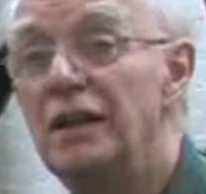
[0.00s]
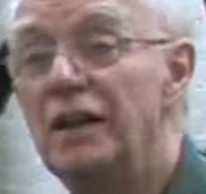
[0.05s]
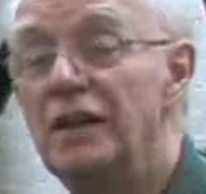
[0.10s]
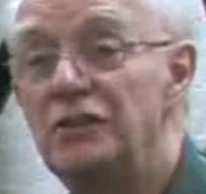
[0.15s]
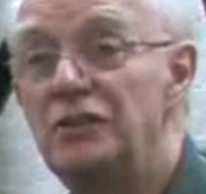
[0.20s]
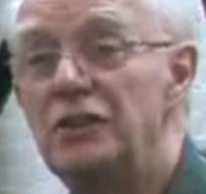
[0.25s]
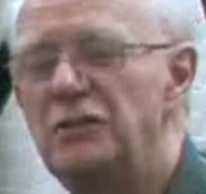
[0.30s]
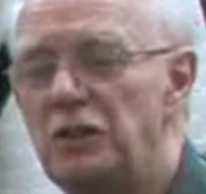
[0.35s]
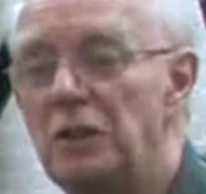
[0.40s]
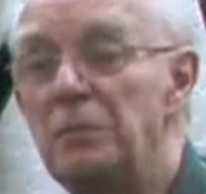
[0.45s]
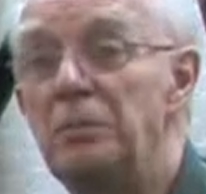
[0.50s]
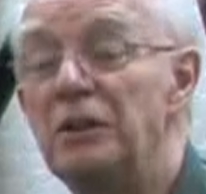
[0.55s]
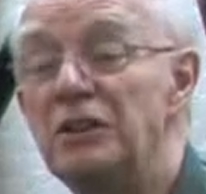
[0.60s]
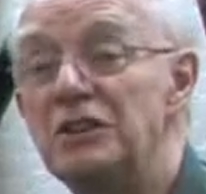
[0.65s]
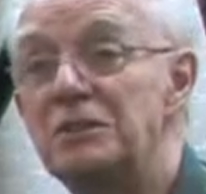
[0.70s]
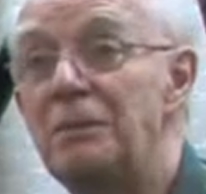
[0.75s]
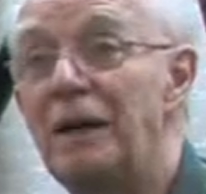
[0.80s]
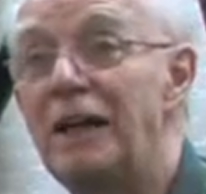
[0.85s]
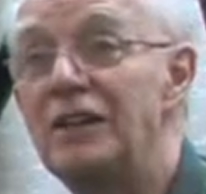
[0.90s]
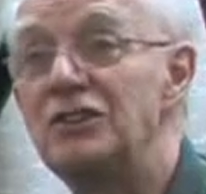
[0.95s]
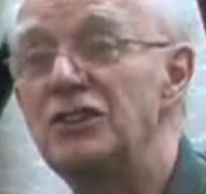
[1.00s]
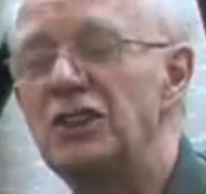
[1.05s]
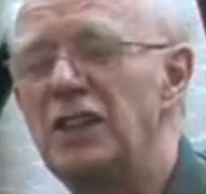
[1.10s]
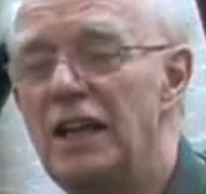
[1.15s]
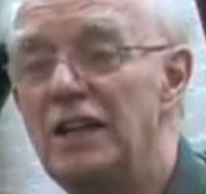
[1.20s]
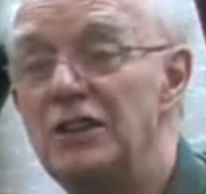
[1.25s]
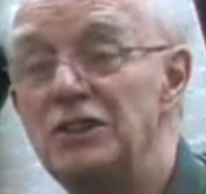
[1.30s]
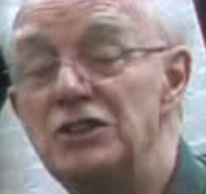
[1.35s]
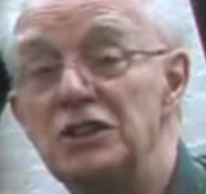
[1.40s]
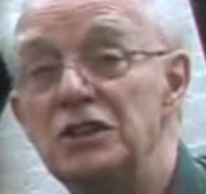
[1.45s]
uh, triple expansion
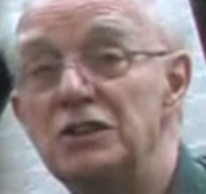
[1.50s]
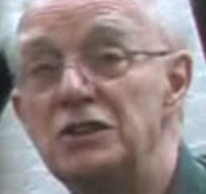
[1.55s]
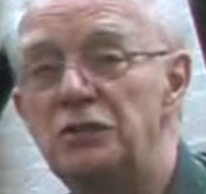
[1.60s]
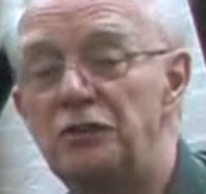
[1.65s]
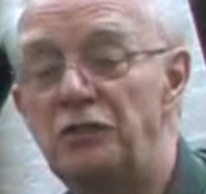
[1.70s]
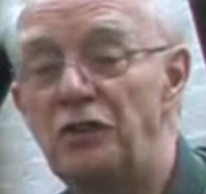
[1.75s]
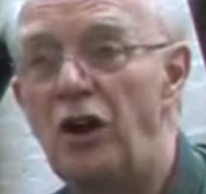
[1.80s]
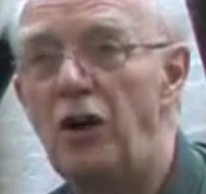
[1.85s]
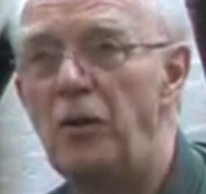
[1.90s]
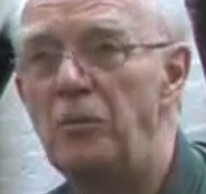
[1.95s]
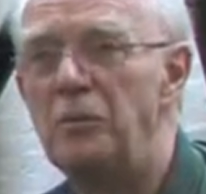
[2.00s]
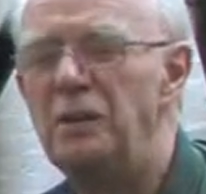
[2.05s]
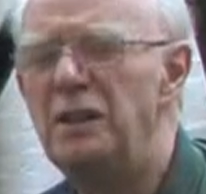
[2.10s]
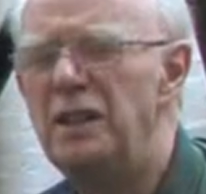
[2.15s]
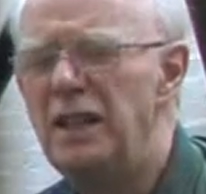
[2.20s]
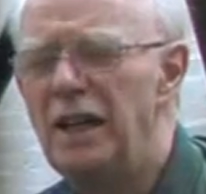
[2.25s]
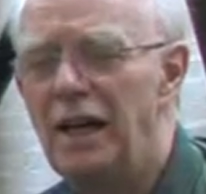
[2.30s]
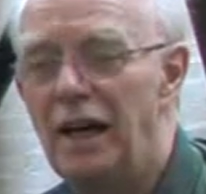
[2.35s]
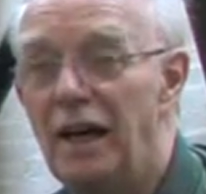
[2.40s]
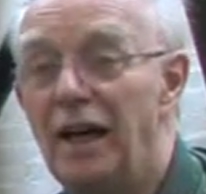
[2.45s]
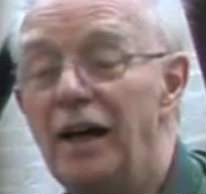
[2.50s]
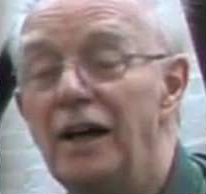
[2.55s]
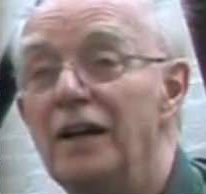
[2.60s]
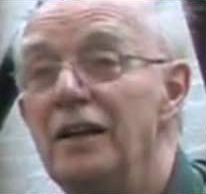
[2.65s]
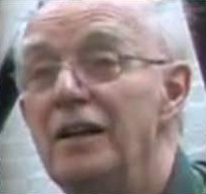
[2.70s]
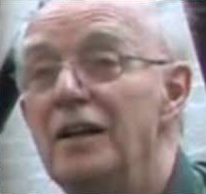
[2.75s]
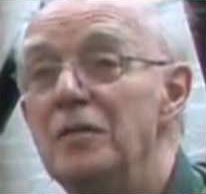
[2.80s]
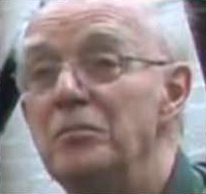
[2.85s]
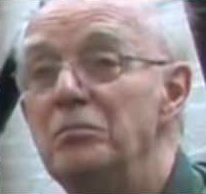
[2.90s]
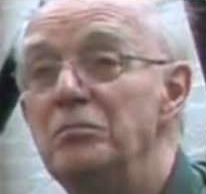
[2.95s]
engines, from uh,
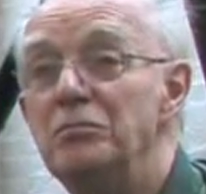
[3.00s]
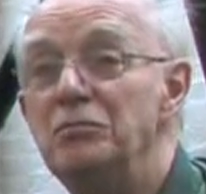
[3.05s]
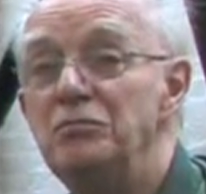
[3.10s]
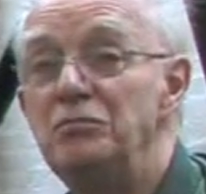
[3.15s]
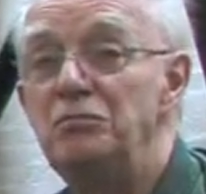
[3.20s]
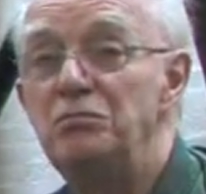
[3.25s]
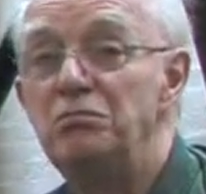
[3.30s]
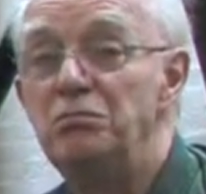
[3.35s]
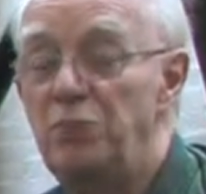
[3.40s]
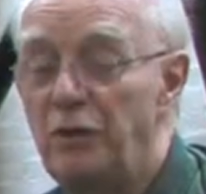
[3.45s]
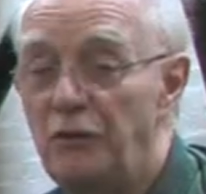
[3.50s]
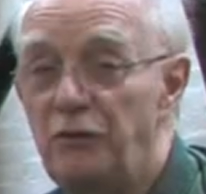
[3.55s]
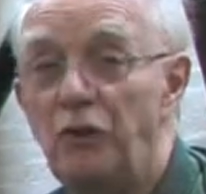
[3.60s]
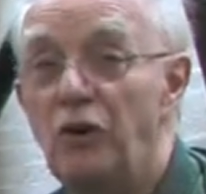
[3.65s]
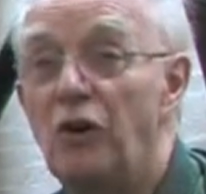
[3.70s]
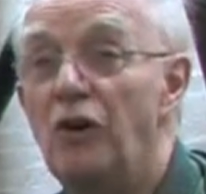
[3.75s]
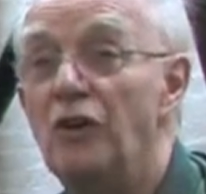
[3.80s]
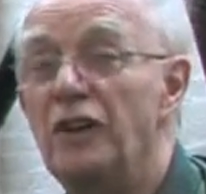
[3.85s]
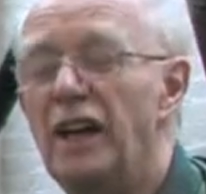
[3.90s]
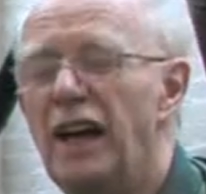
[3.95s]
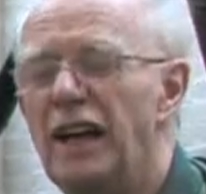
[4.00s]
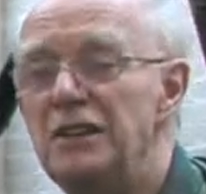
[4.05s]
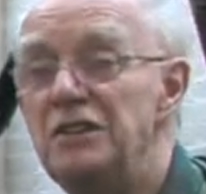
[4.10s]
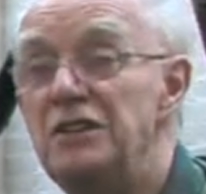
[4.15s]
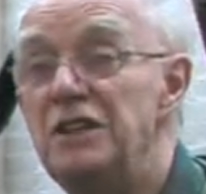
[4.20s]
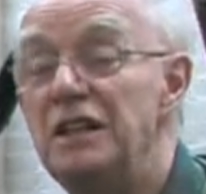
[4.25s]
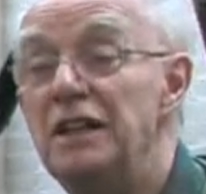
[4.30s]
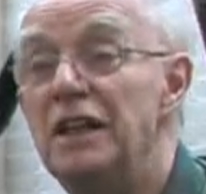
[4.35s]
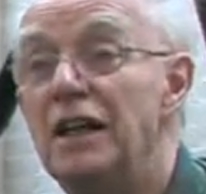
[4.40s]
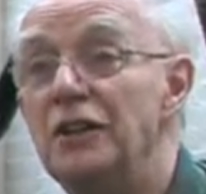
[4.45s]
before
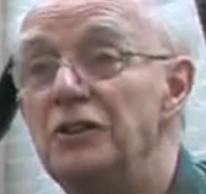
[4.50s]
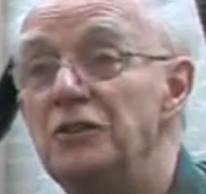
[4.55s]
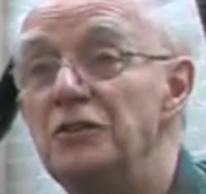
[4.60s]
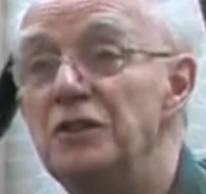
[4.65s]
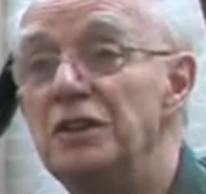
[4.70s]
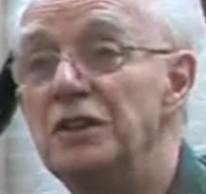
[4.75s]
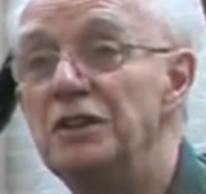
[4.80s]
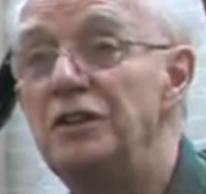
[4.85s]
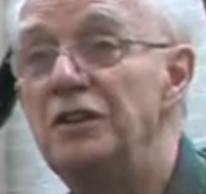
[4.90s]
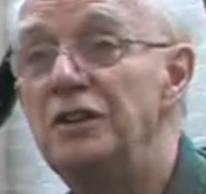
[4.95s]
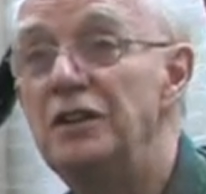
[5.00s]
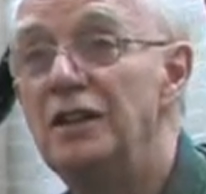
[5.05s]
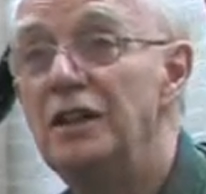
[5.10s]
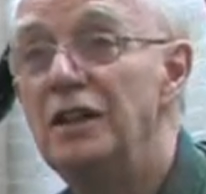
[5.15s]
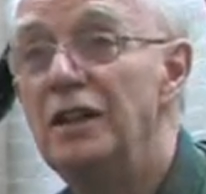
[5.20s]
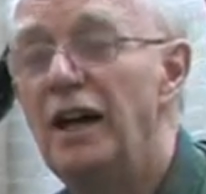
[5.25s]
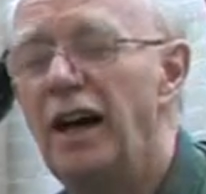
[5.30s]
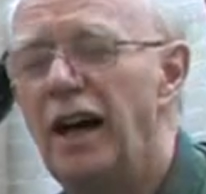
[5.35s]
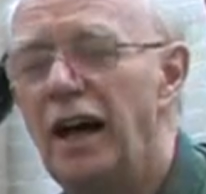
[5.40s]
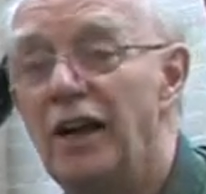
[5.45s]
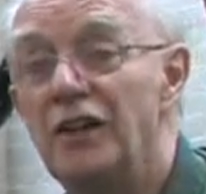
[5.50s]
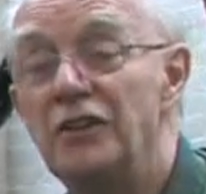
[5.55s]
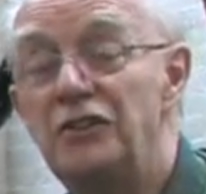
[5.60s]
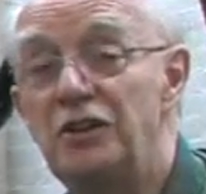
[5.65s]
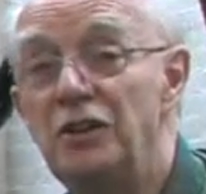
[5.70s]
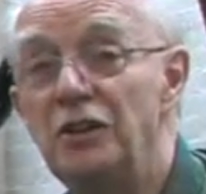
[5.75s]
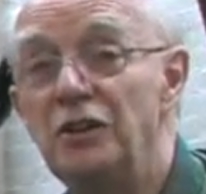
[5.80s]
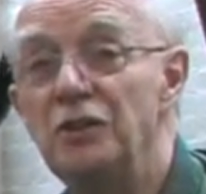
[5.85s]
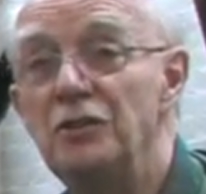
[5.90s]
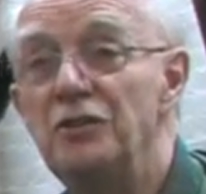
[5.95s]
1900 uh,
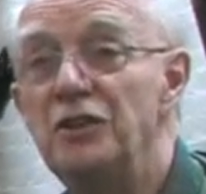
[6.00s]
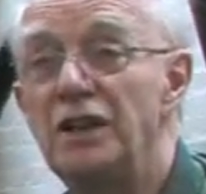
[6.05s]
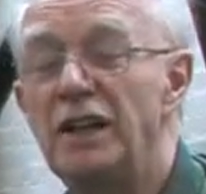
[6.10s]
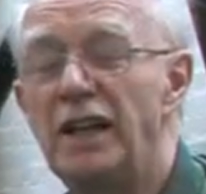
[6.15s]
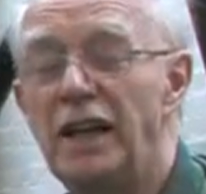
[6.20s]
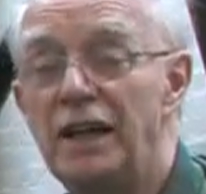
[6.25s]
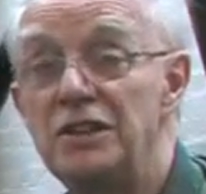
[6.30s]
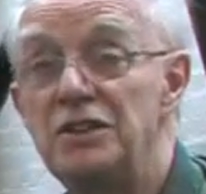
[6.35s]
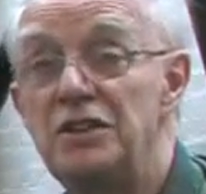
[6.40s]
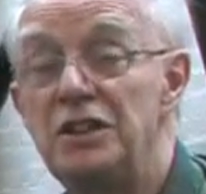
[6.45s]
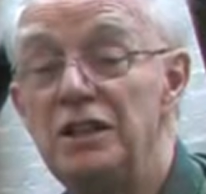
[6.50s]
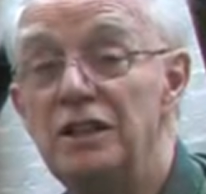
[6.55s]
to the 19,